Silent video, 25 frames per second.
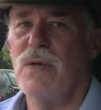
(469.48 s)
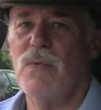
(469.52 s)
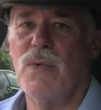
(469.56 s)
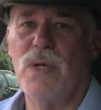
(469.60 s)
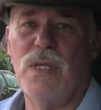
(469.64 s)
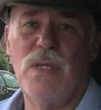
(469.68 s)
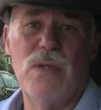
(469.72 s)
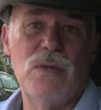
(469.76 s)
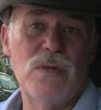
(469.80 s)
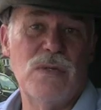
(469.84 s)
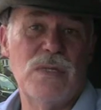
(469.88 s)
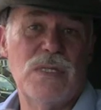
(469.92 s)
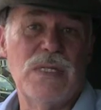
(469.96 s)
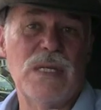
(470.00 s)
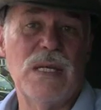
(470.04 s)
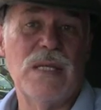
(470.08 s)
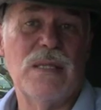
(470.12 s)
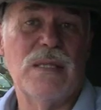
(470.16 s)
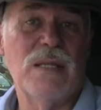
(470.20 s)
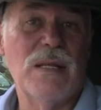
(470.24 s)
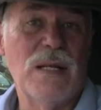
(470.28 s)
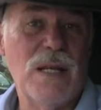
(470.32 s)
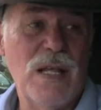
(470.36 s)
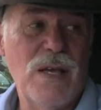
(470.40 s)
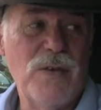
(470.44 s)
when you
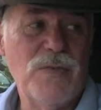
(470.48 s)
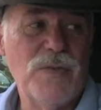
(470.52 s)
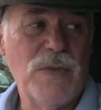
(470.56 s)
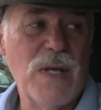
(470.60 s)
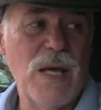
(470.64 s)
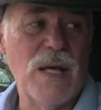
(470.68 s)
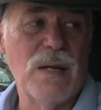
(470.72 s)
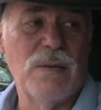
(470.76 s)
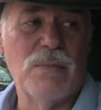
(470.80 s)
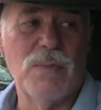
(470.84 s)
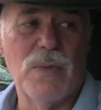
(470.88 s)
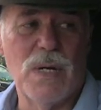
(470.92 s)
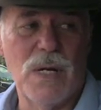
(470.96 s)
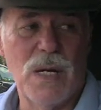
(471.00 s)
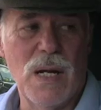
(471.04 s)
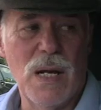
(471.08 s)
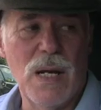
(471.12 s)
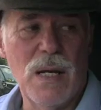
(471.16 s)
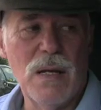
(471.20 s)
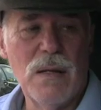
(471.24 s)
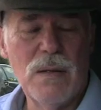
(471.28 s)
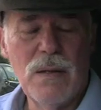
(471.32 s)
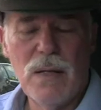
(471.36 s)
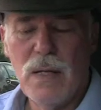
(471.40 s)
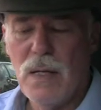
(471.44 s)
set the left-hand
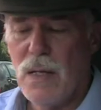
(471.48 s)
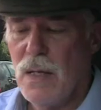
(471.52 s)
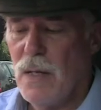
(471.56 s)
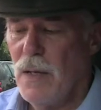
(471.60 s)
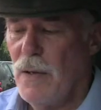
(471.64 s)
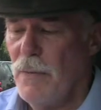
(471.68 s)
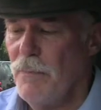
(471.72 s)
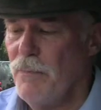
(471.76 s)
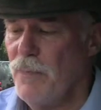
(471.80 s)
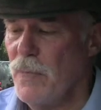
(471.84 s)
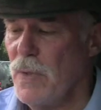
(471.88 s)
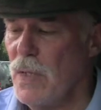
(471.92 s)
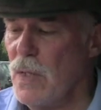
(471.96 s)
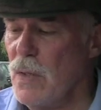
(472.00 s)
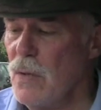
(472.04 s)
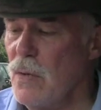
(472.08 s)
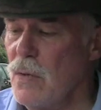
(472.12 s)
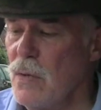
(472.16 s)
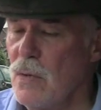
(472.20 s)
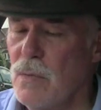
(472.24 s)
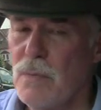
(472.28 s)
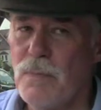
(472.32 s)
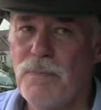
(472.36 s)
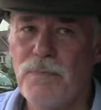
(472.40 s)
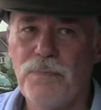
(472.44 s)
mirror,
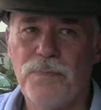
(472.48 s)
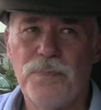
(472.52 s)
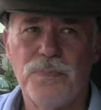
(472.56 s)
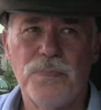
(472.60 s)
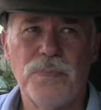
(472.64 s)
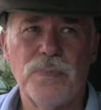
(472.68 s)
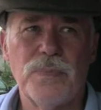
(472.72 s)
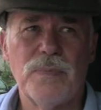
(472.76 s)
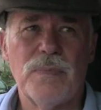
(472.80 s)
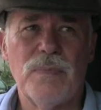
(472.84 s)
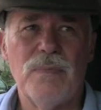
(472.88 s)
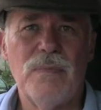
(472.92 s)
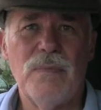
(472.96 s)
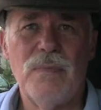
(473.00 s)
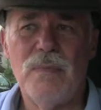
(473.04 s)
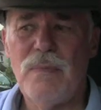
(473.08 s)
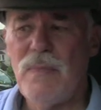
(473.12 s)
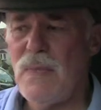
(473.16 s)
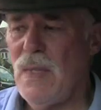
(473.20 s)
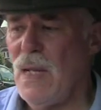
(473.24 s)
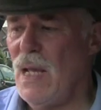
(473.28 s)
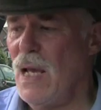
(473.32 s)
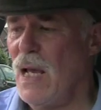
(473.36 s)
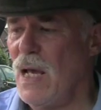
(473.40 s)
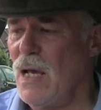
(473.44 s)
you
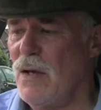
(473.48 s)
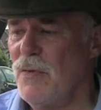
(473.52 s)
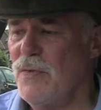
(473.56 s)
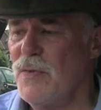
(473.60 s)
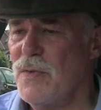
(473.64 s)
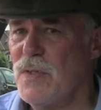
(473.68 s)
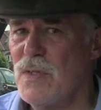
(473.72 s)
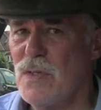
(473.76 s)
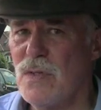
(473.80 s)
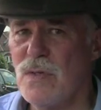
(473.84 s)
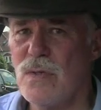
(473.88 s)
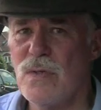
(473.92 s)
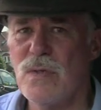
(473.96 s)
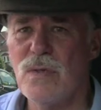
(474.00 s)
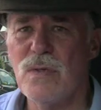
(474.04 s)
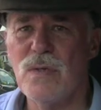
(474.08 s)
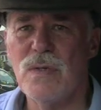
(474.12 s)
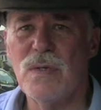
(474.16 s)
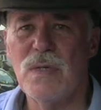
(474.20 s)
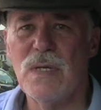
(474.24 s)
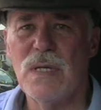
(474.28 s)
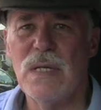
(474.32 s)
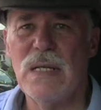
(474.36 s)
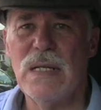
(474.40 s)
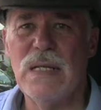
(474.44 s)
have to
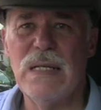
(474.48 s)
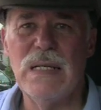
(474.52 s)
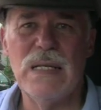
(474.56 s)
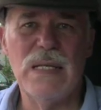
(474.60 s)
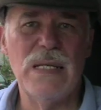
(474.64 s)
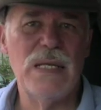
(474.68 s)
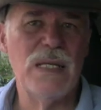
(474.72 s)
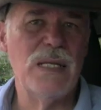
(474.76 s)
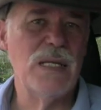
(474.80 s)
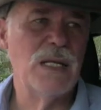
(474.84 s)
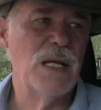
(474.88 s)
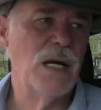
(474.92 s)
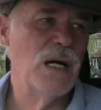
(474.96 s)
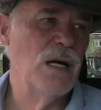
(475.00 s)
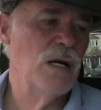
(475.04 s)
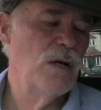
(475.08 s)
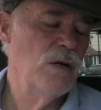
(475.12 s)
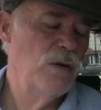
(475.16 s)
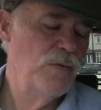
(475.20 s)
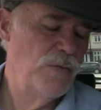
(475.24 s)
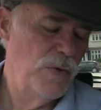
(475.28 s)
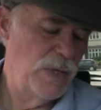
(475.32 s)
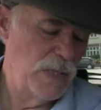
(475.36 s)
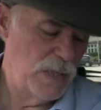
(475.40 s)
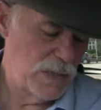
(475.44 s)
lean
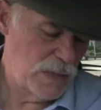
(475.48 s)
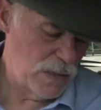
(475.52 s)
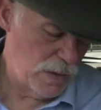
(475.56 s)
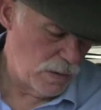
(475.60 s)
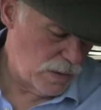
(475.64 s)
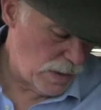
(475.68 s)
over so